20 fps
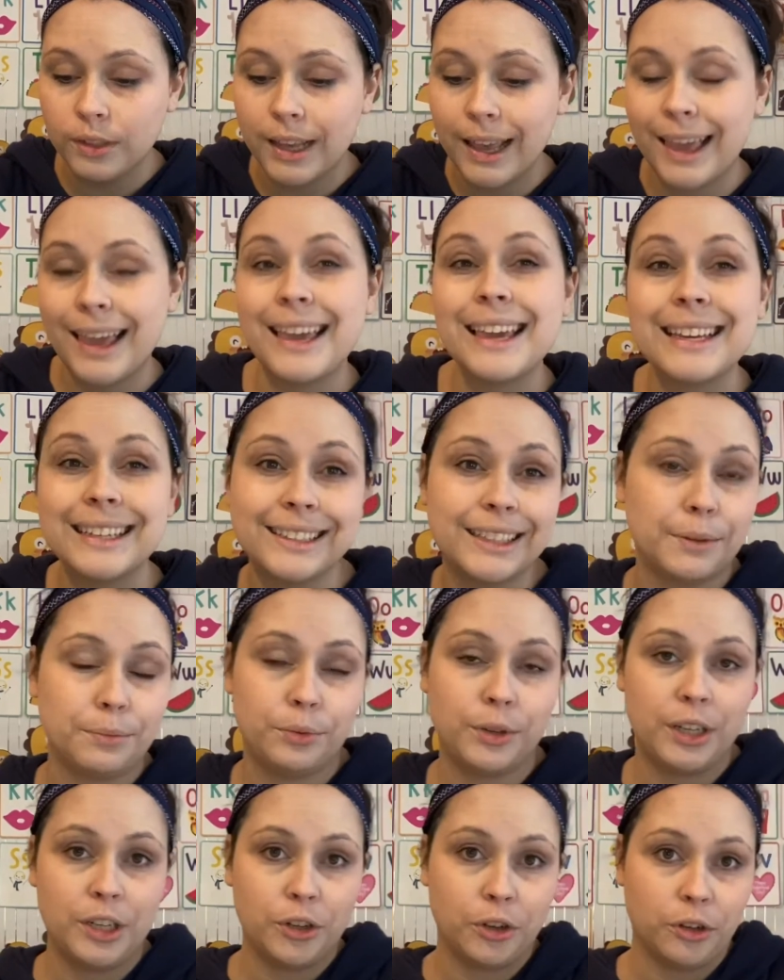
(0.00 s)
and a
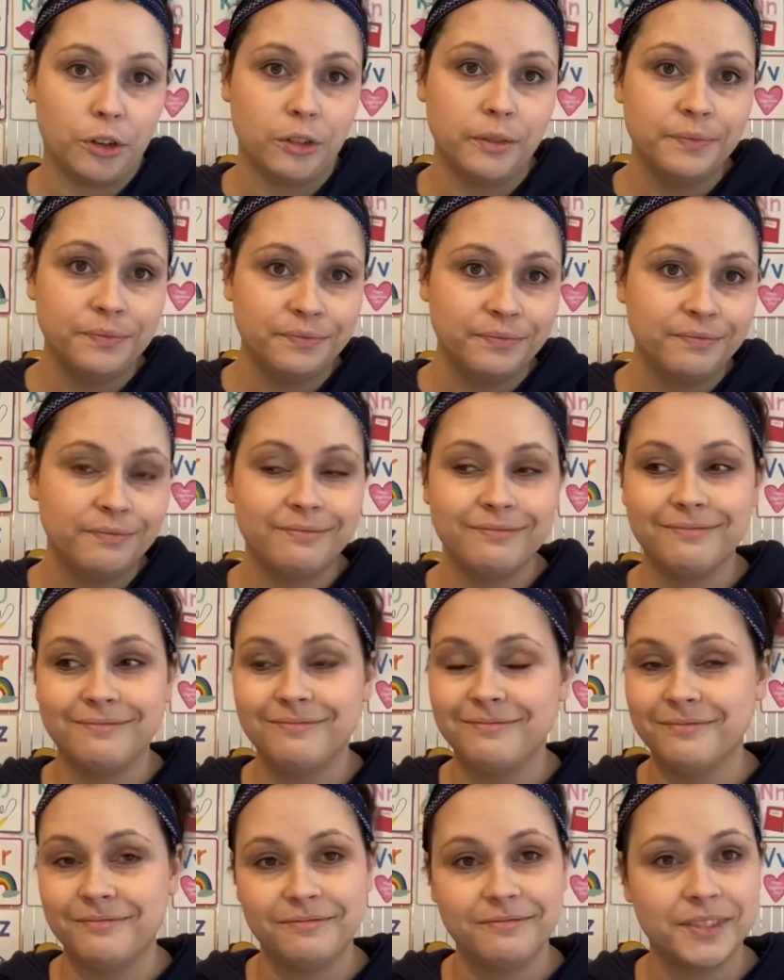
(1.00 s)
pretty girl.
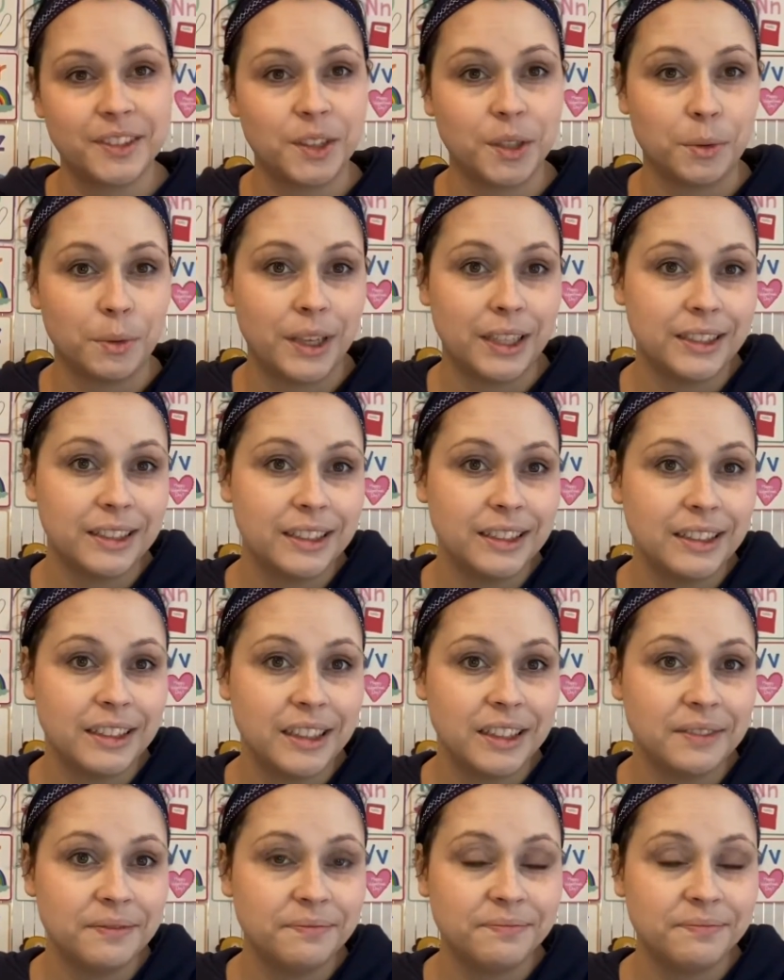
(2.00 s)
So basically,